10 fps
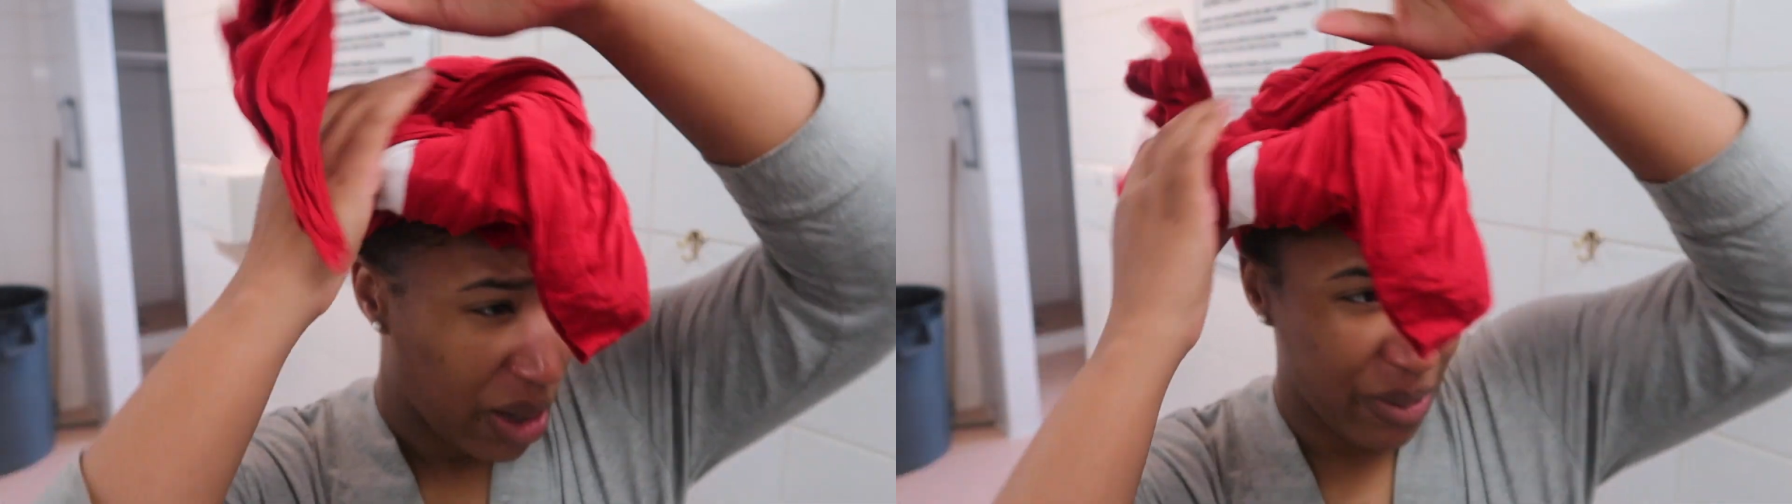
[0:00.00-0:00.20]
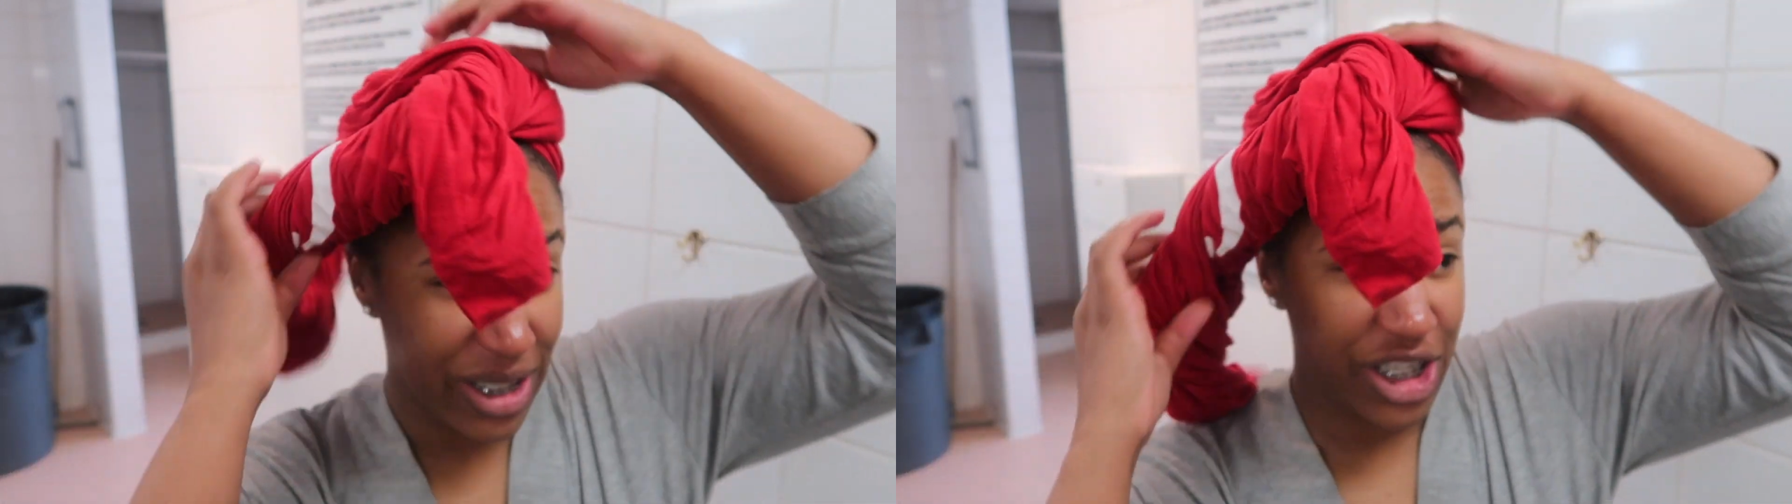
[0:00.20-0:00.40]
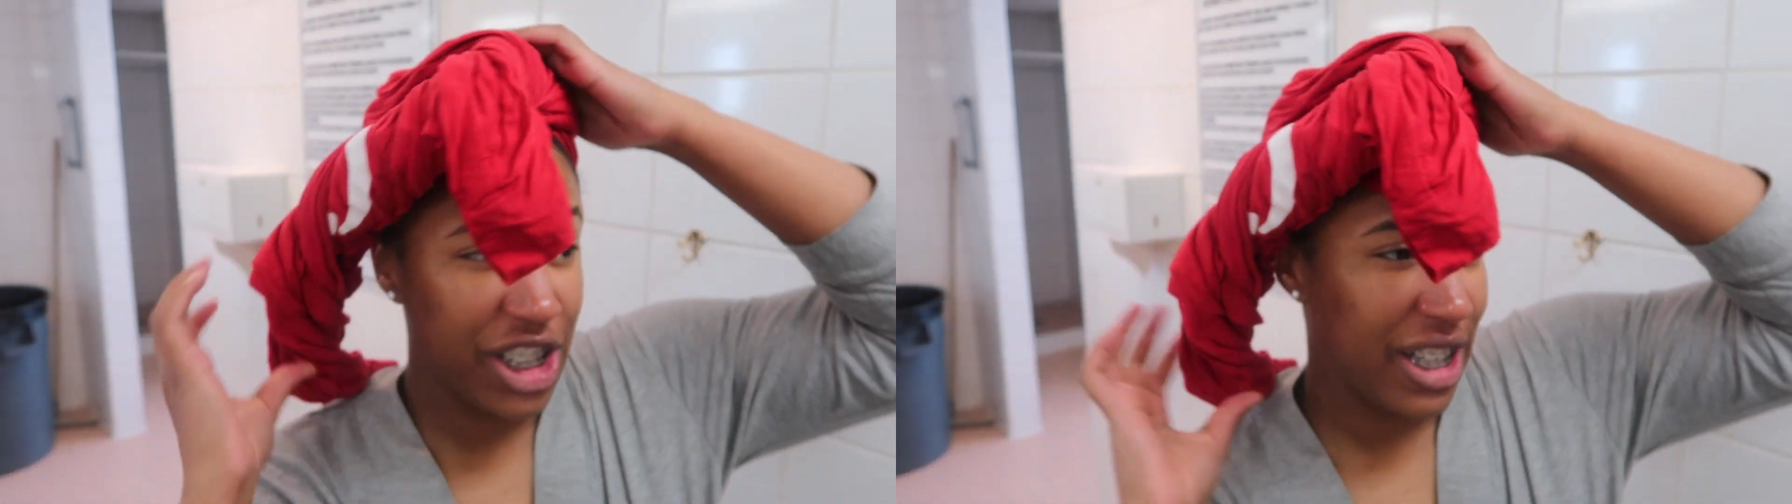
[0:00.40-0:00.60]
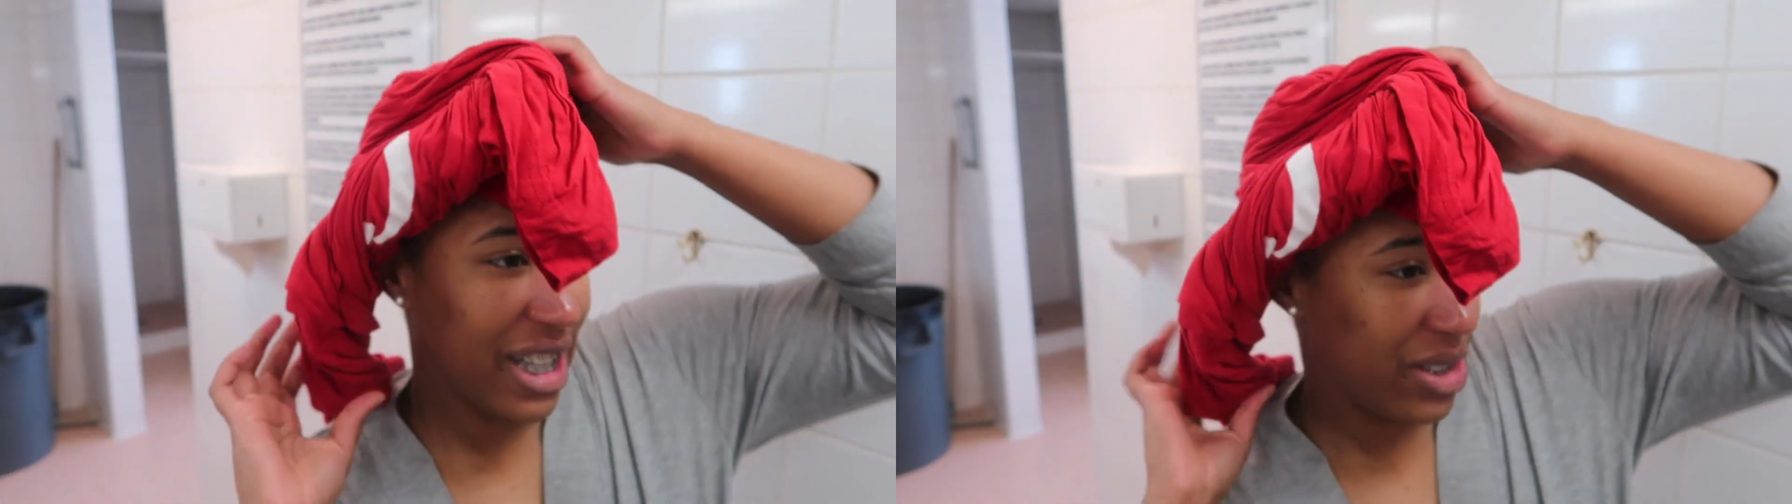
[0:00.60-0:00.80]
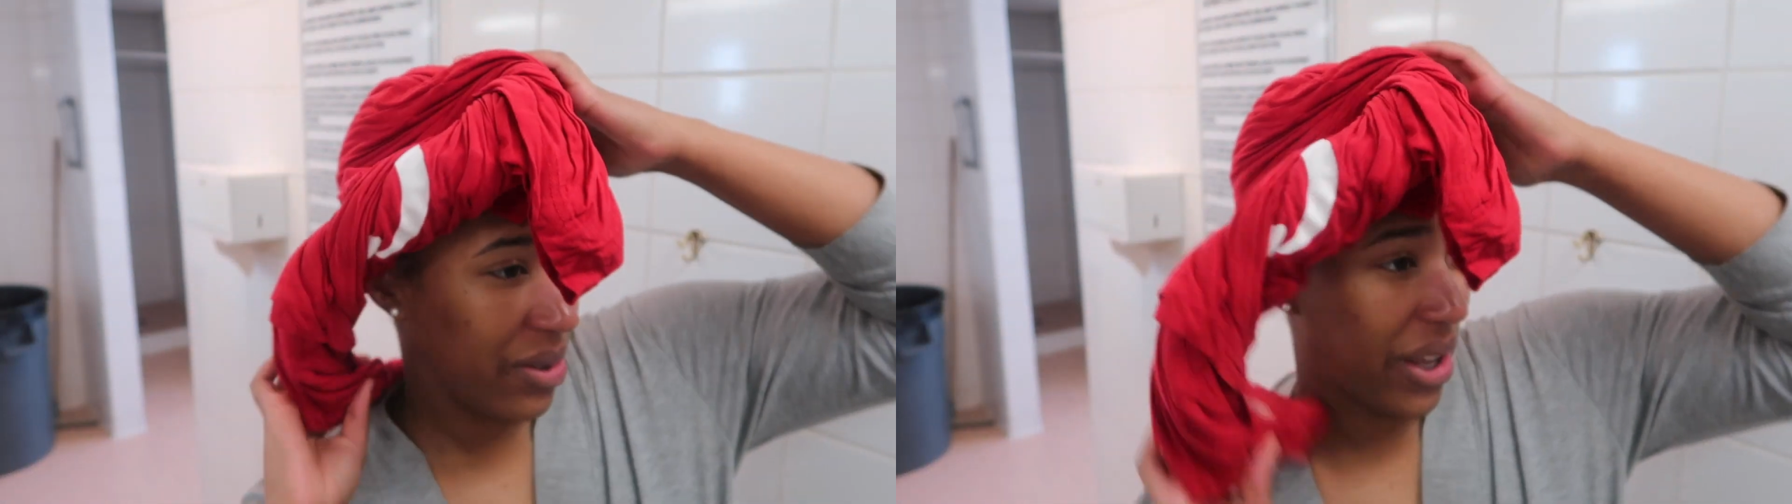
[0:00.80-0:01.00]
which
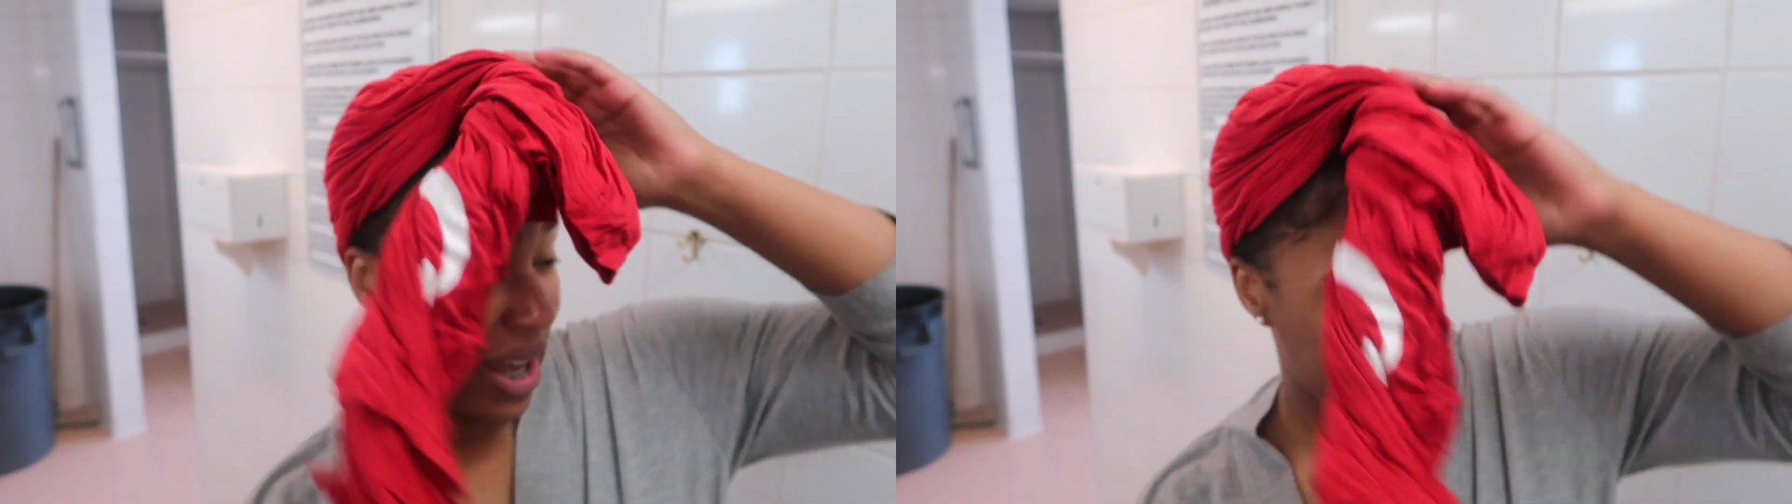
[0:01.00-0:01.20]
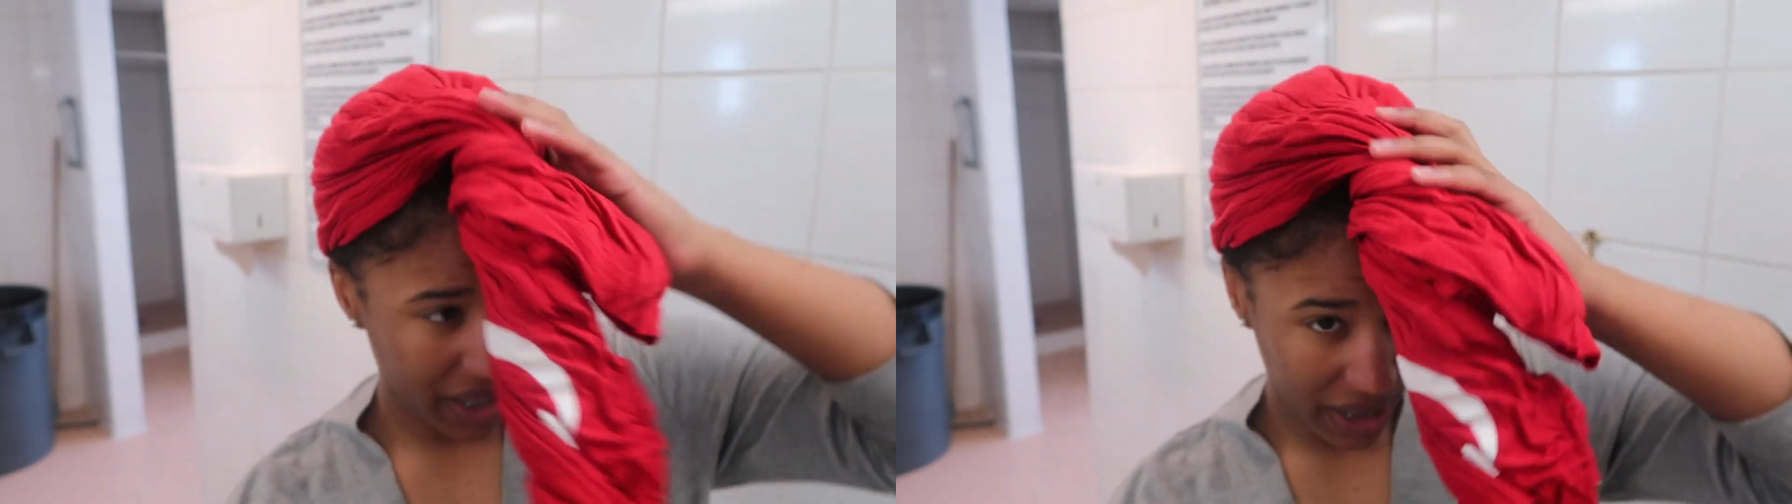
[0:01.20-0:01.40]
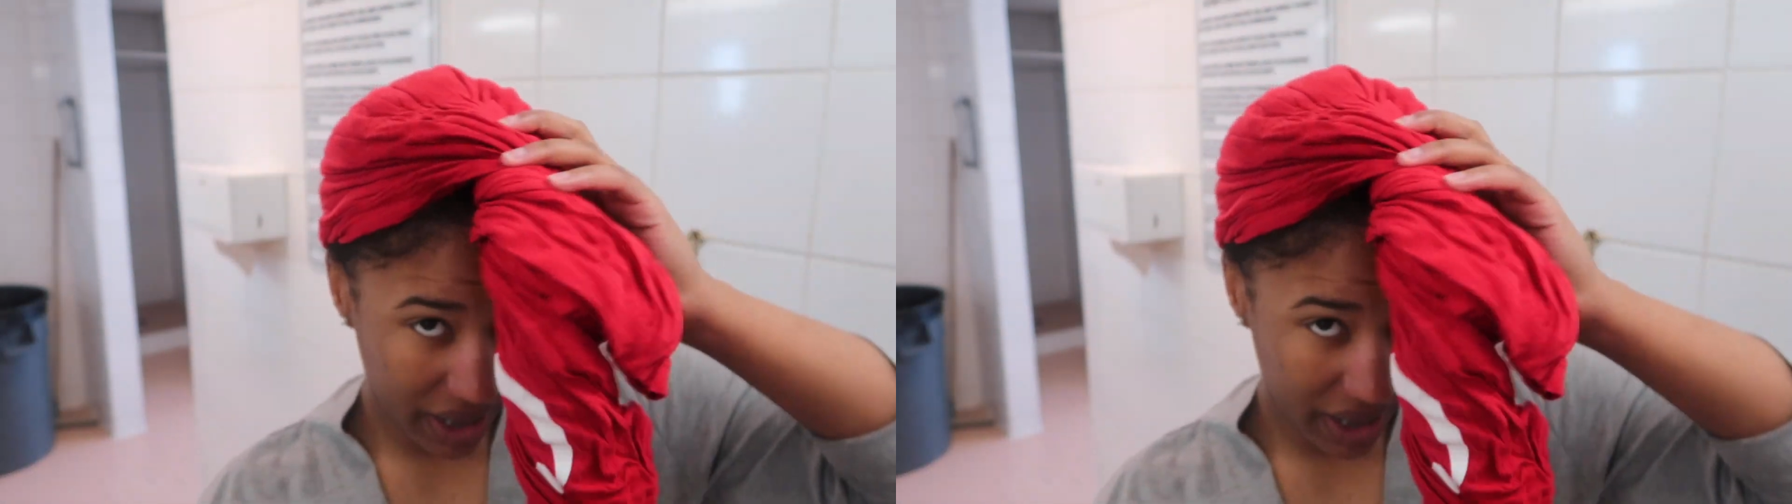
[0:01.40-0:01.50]
is okay.